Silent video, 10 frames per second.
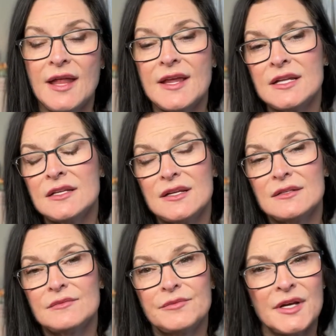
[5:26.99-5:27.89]
then
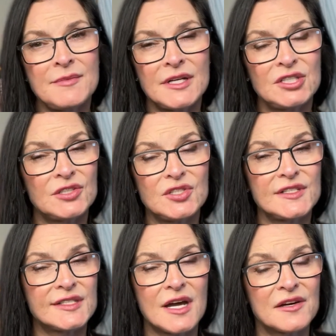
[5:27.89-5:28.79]
pretty much she'll
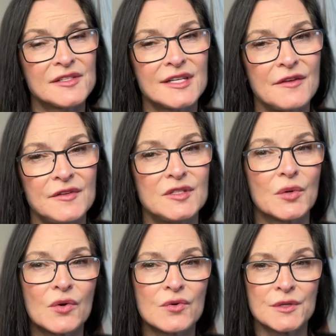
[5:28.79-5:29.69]
just tuck herself into a
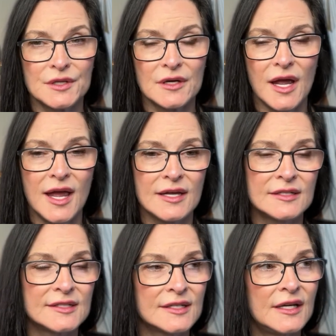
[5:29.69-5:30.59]
corner
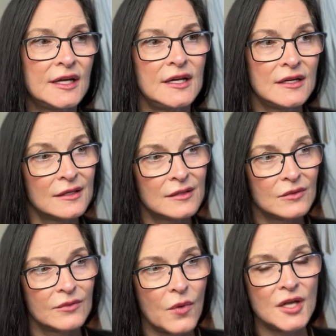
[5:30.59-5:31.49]
and watch